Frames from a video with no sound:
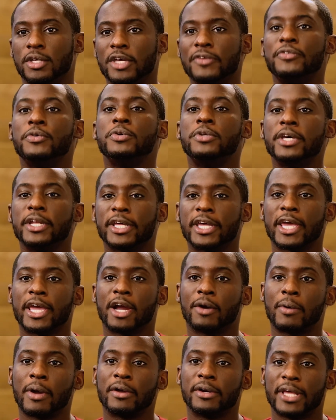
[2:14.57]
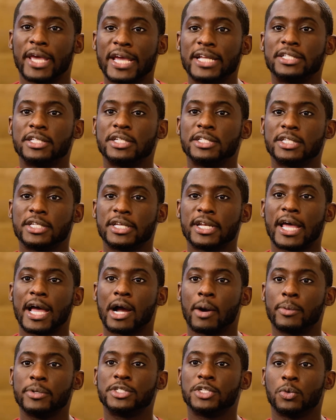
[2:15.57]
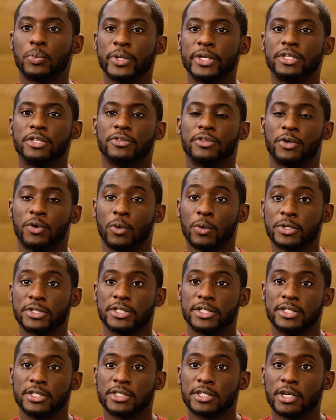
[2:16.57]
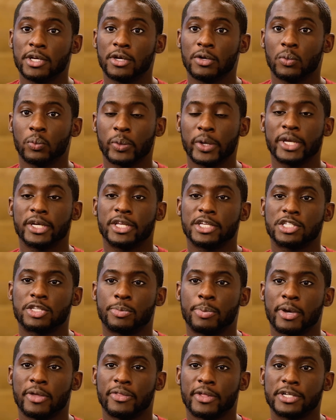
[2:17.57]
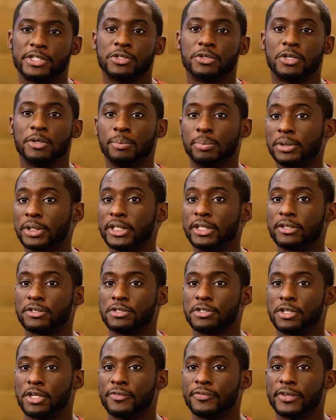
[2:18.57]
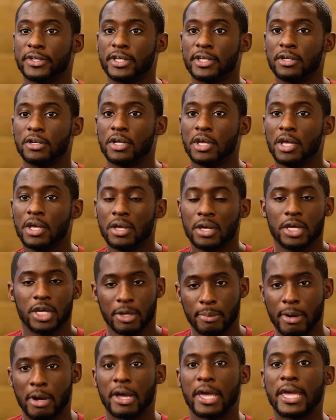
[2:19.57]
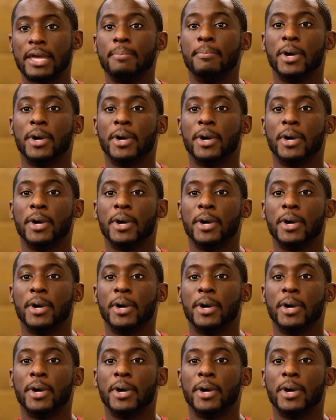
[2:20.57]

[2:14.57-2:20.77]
If you dedicate around 8 to 10 hours a week to the courses, we anticipate that you'll complete the certificate in about 8